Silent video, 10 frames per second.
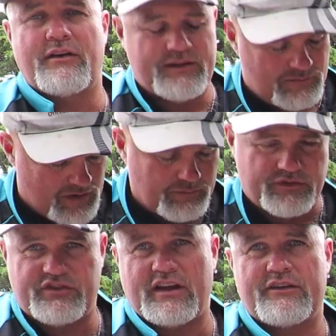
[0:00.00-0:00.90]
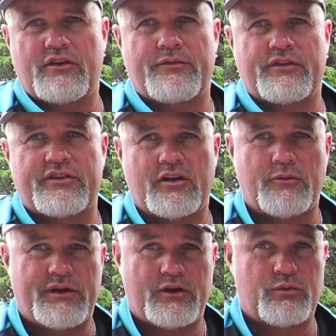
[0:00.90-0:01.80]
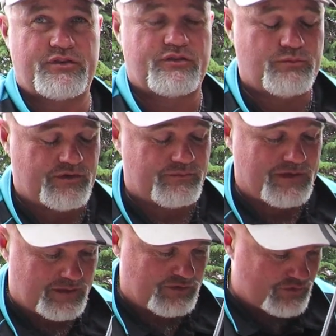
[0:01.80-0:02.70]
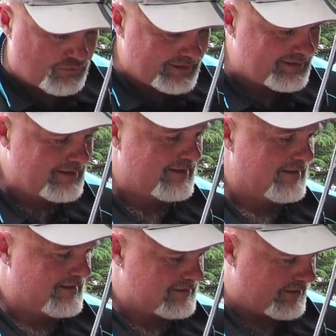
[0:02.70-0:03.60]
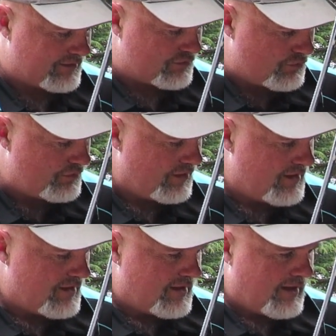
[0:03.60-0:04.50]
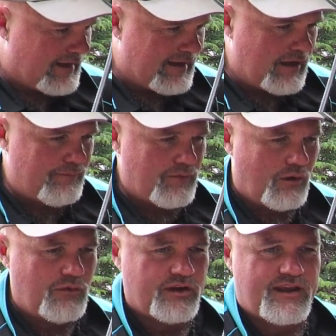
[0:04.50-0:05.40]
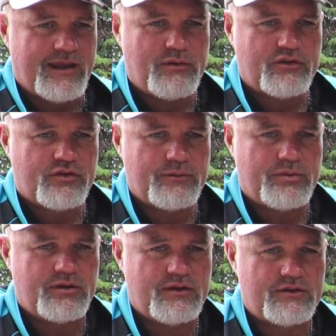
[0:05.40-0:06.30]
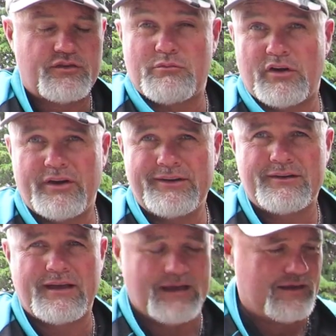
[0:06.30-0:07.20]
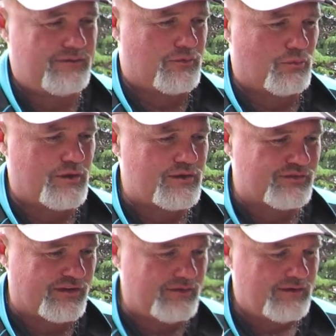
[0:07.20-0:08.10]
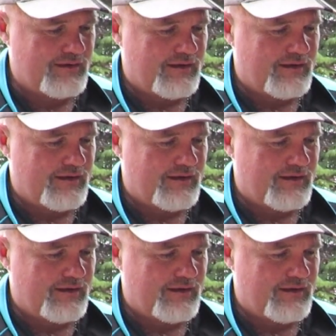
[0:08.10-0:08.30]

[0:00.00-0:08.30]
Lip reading: So at the moment, it's charging off the solar panel, which is what it's meant to be doing. So that's good. I'm on a camping trip tomorrow for a week or so,